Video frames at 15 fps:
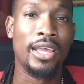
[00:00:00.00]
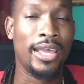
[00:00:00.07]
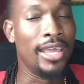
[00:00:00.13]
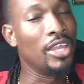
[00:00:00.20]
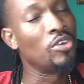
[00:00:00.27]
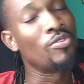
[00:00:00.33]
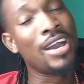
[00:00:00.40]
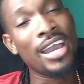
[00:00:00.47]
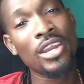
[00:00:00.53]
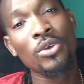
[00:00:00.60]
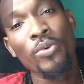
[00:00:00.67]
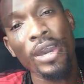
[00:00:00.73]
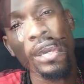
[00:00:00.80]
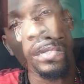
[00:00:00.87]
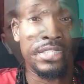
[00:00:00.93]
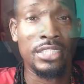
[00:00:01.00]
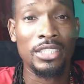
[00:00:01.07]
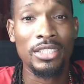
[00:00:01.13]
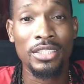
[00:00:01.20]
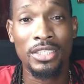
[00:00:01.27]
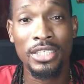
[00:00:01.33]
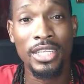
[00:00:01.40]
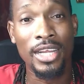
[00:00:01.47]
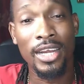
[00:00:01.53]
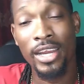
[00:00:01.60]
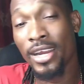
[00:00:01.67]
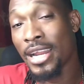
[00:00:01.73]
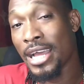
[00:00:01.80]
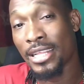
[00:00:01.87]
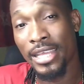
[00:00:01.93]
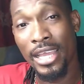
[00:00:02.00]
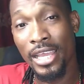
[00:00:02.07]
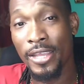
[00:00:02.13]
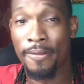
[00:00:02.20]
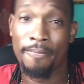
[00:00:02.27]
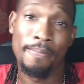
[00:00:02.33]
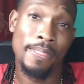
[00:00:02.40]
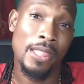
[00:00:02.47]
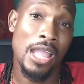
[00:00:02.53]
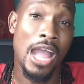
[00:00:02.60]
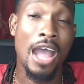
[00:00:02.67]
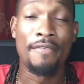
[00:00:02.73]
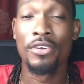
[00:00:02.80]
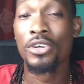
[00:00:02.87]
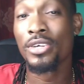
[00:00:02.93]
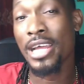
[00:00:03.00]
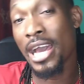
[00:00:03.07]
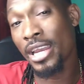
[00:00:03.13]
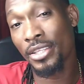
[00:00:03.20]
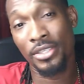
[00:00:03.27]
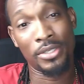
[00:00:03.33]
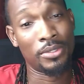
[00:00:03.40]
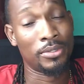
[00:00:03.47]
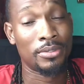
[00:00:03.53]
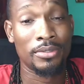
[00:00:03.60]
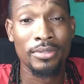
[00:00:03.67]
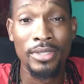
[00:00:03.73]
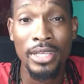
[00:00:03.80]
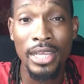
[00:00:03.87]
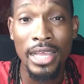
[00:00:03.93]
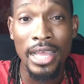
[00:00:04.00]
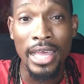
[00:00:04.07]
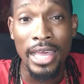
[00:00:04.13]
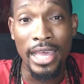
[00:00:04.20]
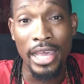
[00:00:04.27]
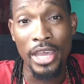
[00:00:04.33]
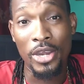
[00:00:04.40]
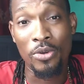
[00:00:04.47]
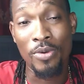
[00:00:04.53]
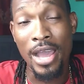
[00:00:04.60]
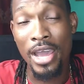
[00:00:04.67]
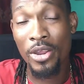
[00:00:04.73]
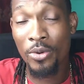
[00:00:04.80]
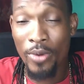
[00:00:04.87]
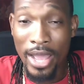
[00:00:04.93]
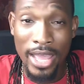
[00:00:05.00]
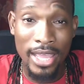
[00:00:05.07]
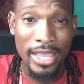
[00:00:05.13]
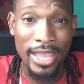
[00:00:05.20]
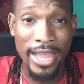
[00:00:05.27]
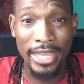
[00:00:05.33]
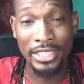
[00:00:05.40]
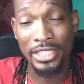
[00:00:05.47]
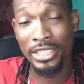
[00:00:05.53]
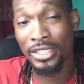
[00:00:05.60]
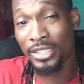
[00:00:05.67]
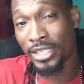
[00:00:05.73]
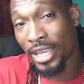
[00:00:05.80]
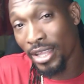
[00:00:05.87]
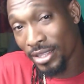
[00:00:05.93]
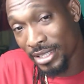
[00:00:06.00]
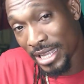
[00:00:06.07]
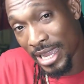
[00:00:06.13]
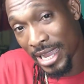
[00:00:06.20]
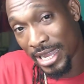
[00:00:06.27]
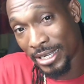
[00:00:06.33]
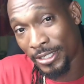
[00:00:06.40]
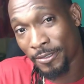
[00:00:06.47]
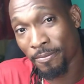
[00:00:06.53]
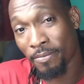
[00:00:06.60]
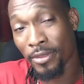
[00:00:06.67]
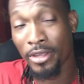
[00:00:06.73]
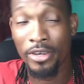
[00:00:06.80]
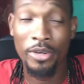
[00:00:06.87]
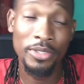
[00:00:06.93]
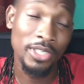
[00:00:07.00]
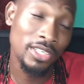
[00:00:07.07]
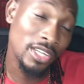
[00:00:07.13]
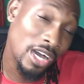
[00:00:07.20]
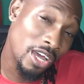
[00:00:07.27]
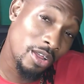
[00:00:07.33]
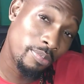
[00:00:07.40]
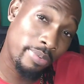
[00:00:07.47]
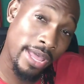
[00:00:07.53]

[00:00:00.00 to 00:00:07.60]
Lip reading: And right away she declared that, hey, I have a good attitude. And right away, as she said that, there's another